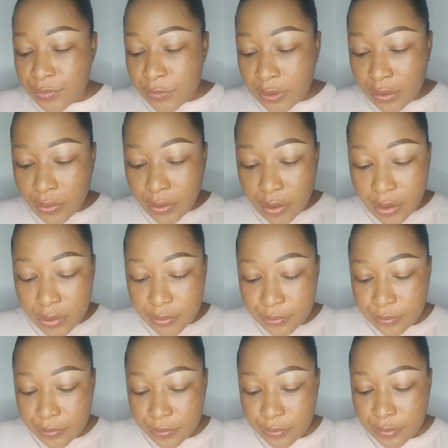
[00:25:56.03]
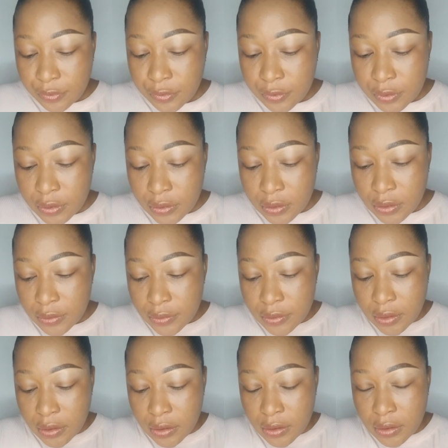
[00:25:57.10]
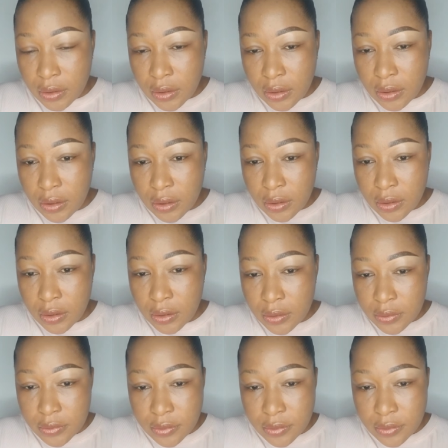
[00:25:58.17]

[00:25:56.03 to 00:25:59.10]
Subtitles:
Okay, so the next thing is